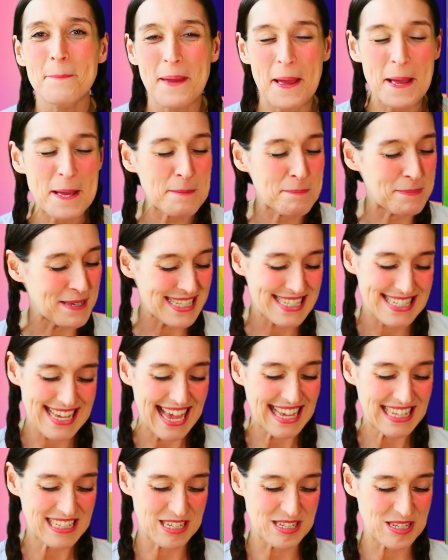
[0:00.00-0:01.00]
Baby
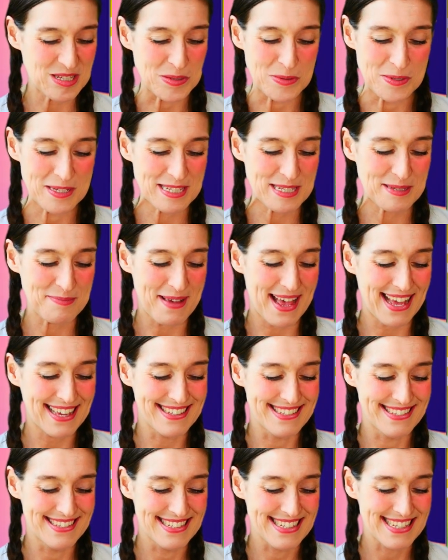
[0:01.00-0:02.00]
Dinosaur
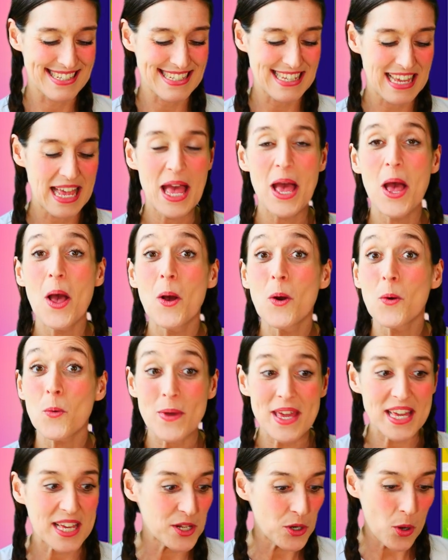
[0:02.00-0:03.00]
smiles.
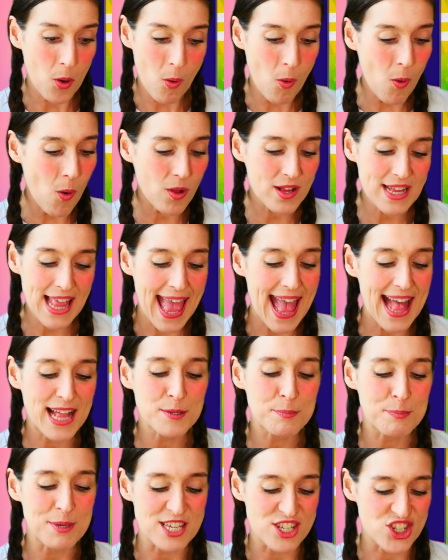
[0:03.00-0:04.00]
We can all
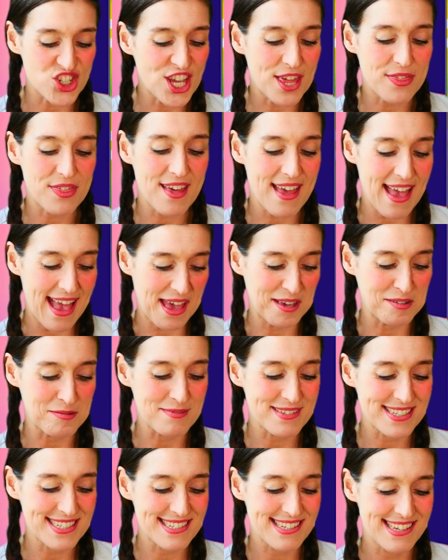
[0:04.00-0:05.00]
help each other
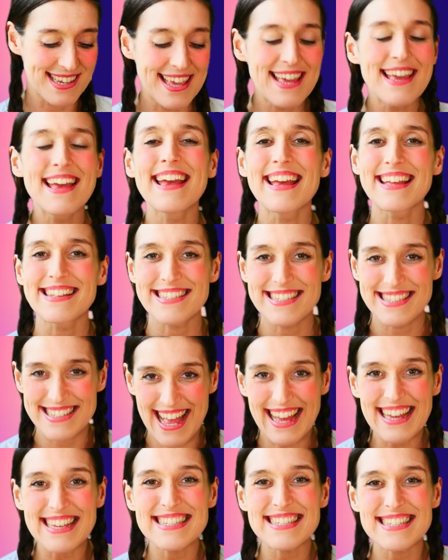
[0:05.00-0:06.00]
out. It's
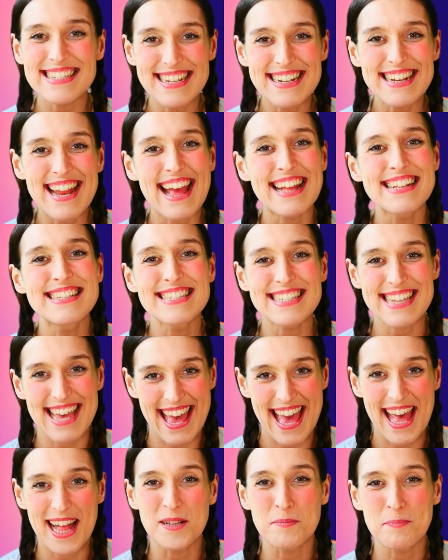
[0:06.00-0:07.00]
nice to lend a
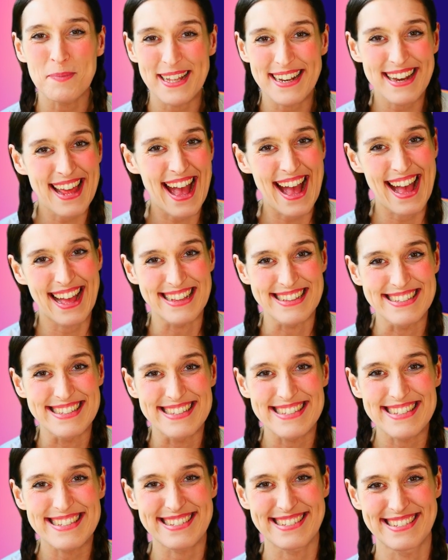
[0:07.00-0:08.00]
helping
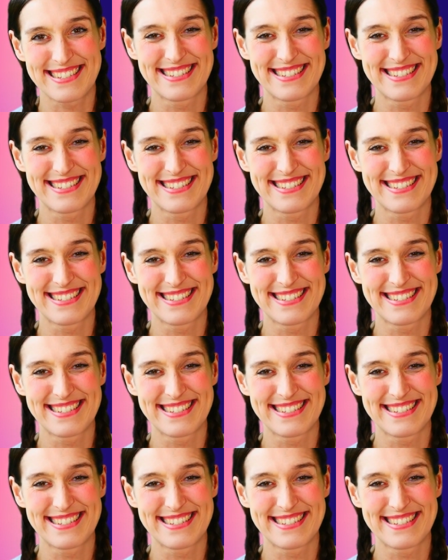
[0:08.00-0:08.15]
hand.